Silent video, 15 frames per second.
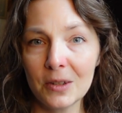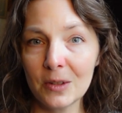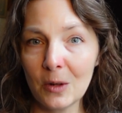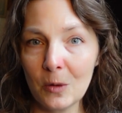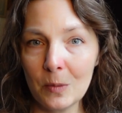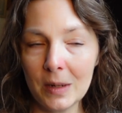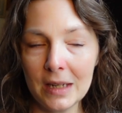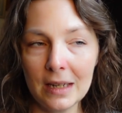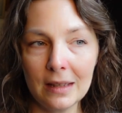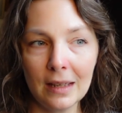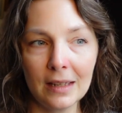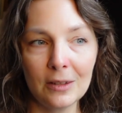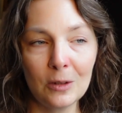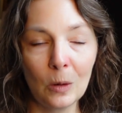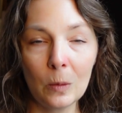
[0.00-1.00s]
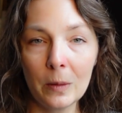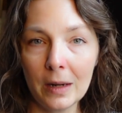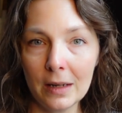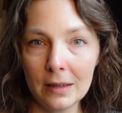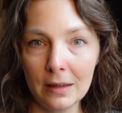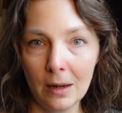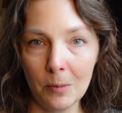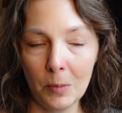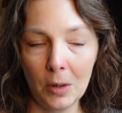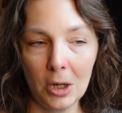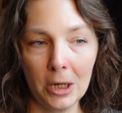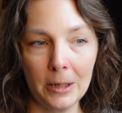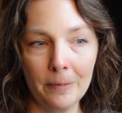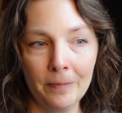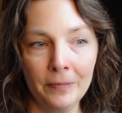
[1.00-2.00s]
so many that don't end up
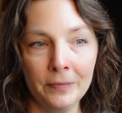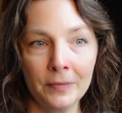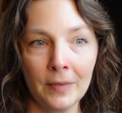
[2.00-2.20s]
on